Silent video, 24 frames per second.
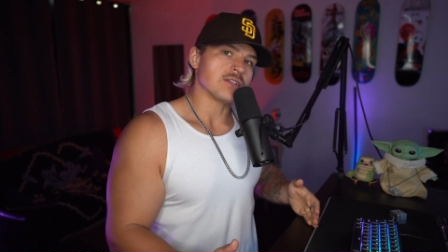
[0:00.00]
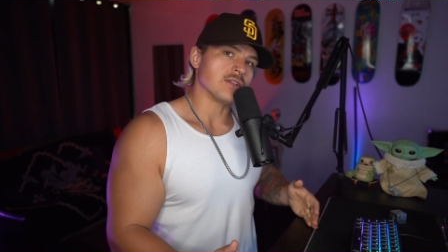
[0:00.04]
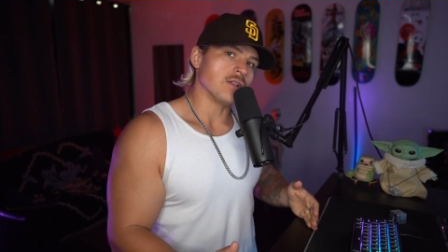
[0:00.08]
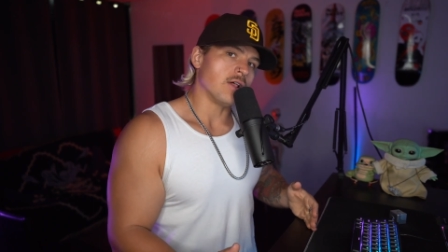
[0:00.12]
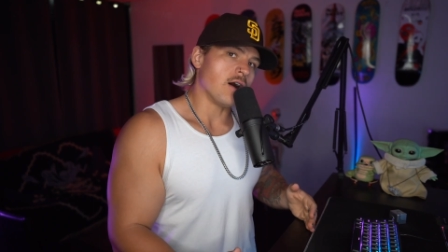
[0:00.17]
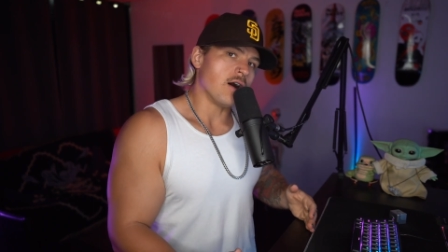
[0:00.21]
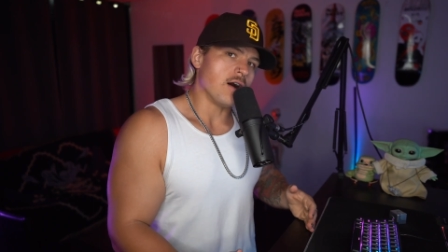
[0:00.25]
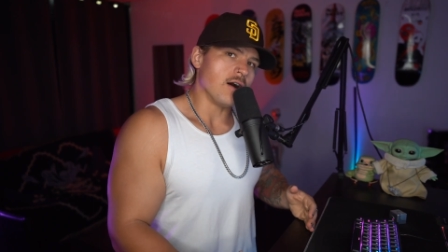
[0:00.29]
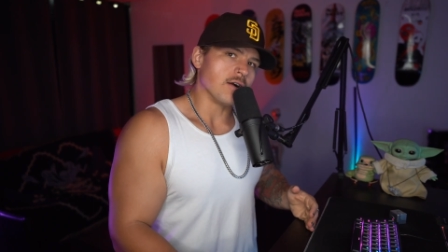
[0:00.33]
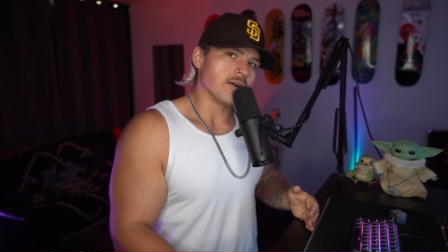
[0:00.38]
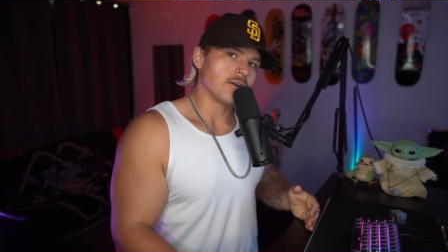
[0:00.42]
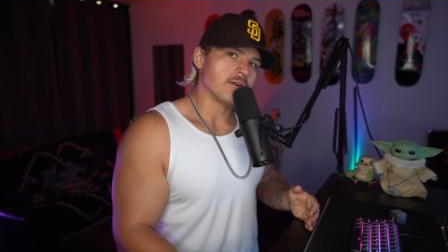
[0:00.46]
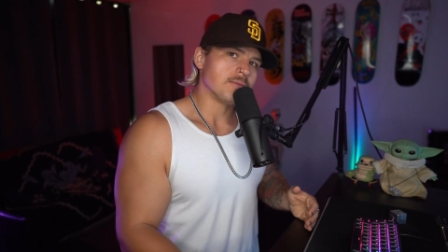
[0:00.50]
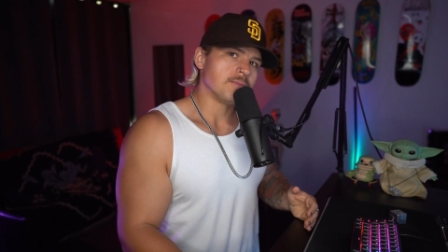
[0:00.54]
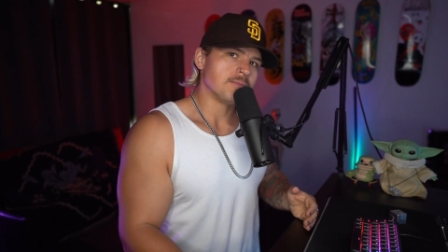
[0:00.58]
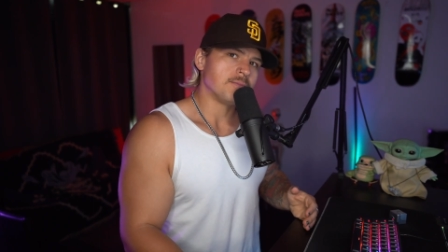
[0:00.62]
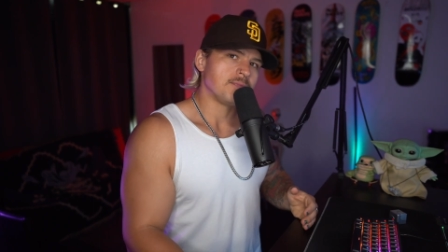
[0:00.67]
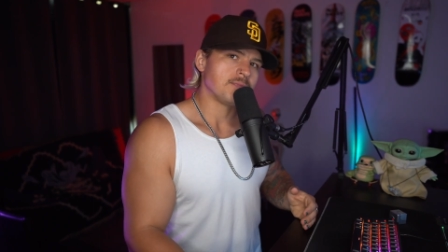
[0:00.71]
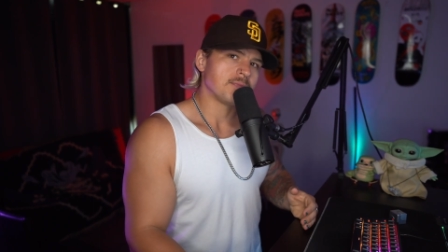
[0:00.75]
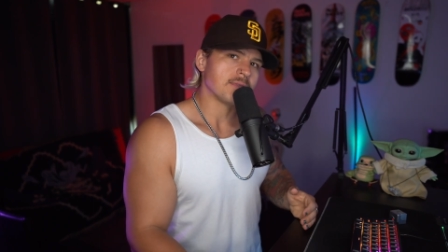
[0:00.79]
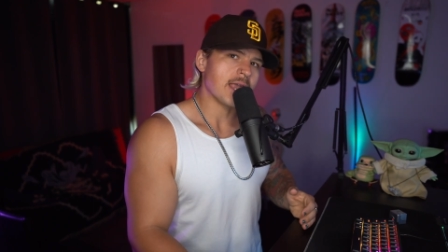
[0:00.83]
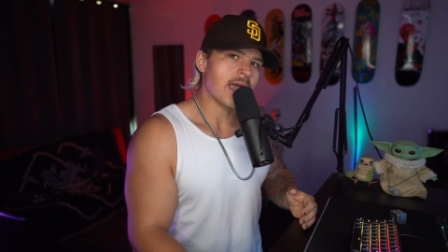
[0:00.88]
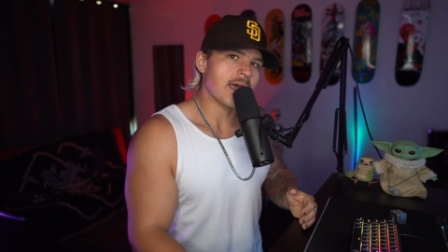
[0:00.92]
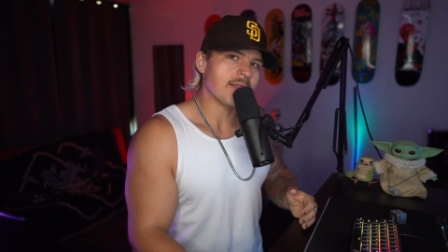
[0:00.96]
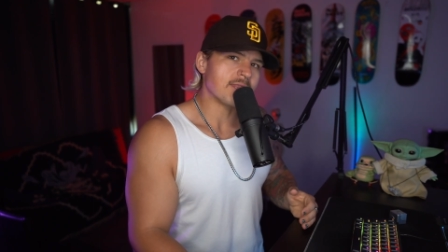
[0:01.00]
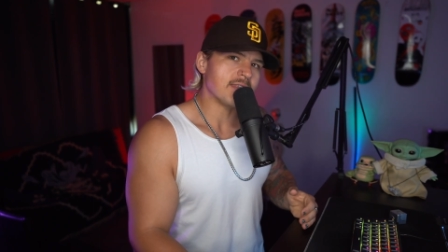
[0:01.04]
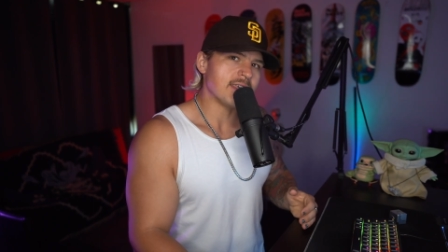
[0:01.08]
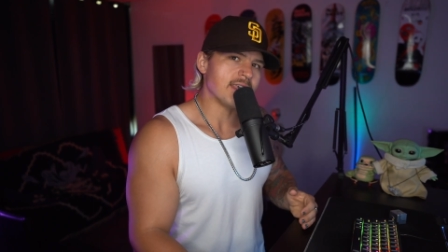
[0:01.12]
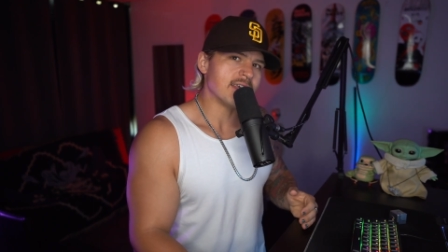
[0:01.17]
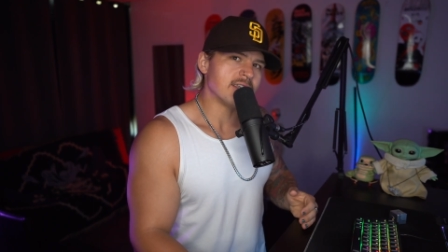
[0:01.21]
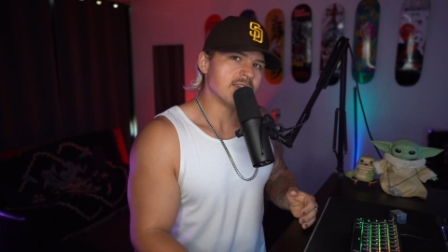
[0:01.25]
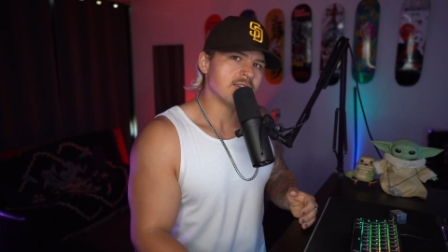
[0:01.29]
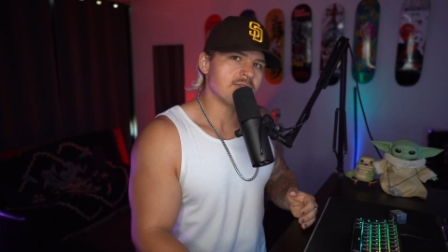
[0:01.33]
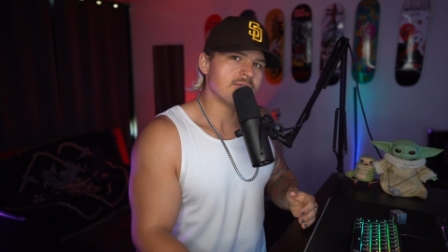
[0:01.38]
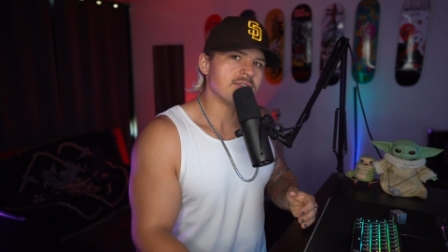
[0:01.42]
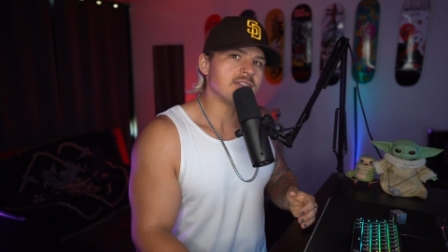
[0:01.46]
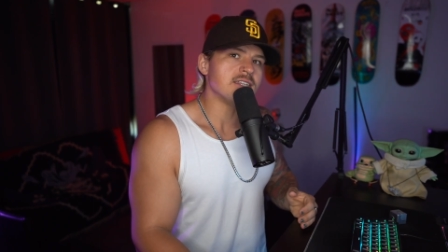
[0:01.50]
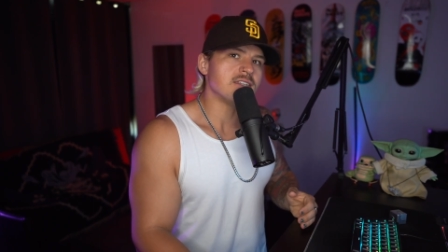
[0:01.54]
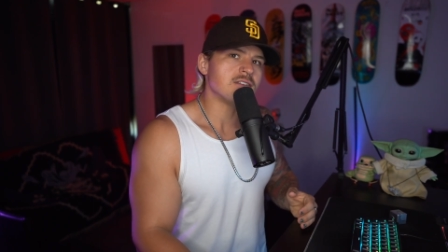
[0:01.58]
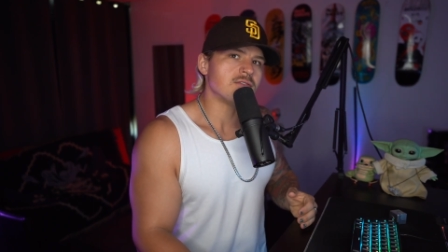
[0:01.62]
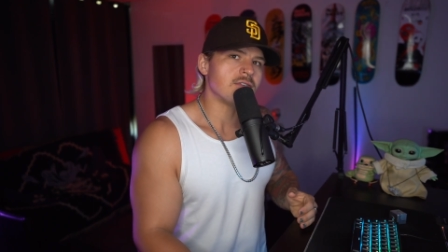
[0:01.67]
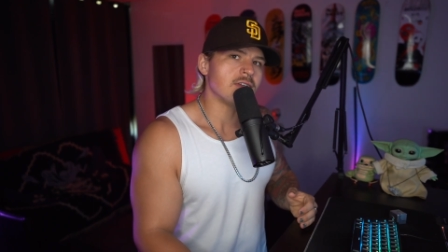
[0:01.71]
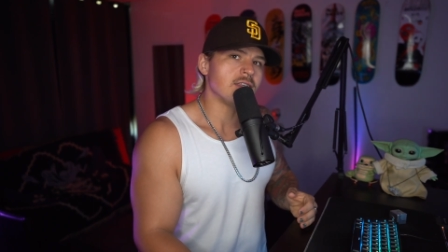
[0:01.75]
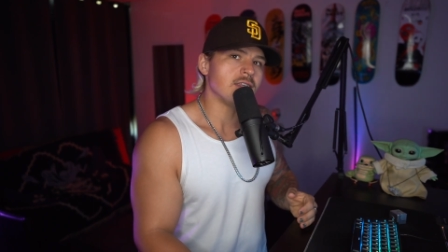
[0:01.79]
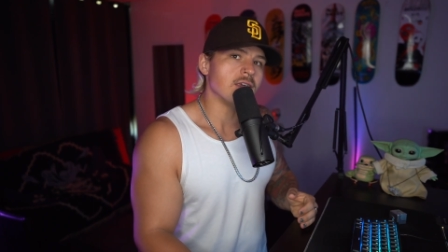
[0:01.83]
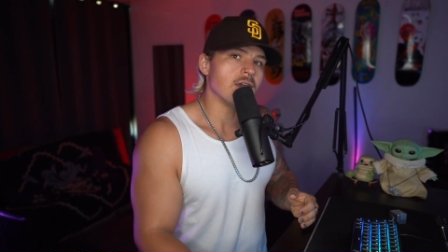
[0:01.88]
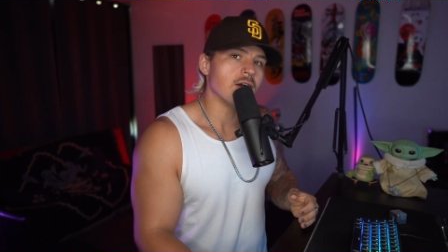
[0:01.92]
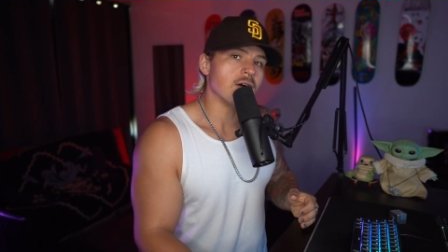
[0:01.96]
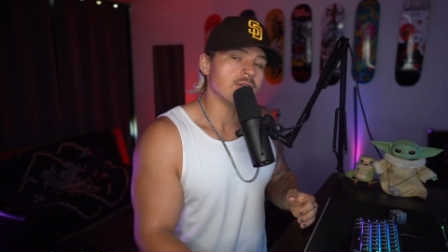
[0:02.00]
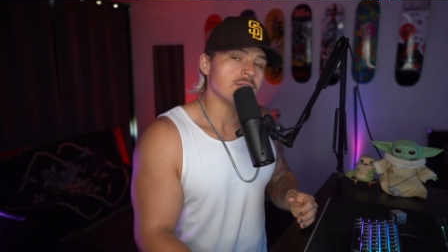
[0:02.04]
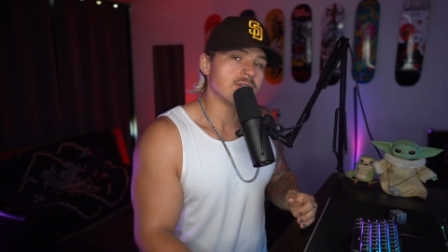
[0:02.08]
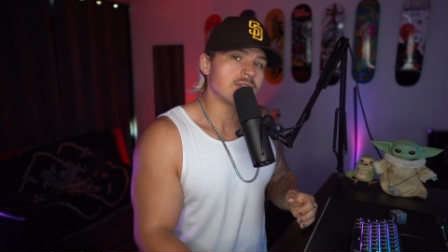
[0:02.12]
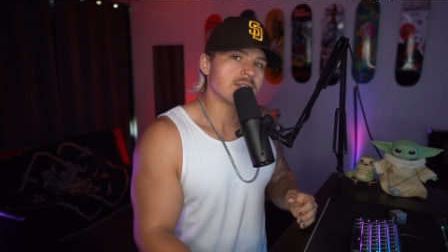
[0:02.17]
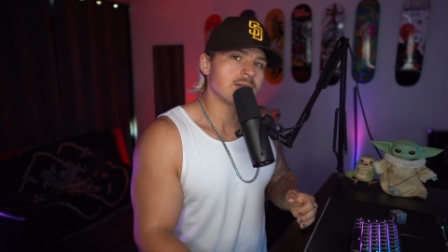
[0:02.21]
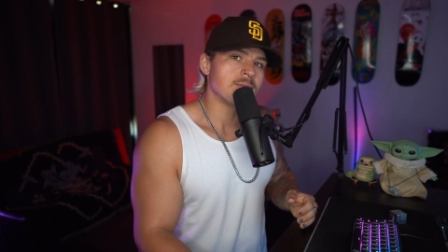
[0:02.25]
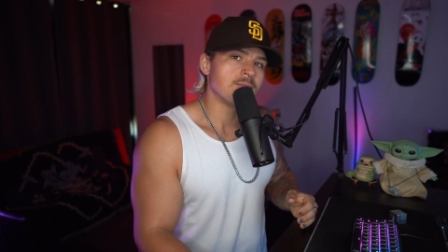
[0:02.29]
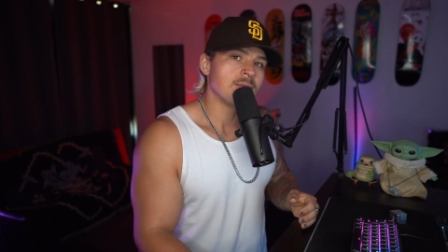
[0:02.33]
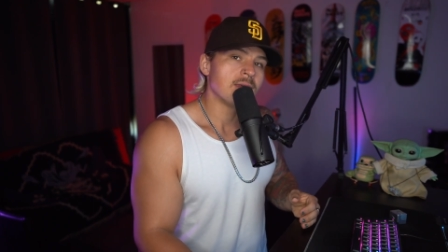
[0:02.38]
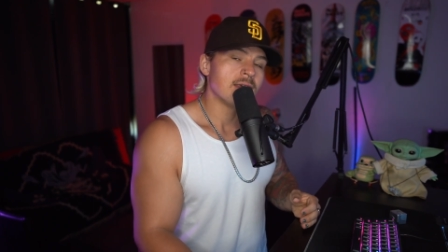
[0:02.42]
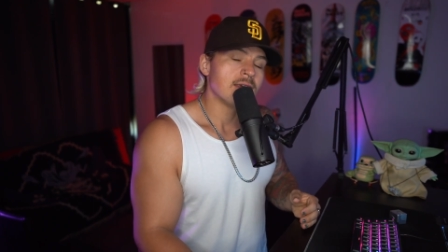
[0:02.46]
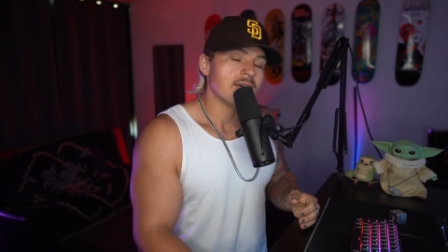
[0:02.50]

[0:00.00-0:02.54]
long at the end of these videos.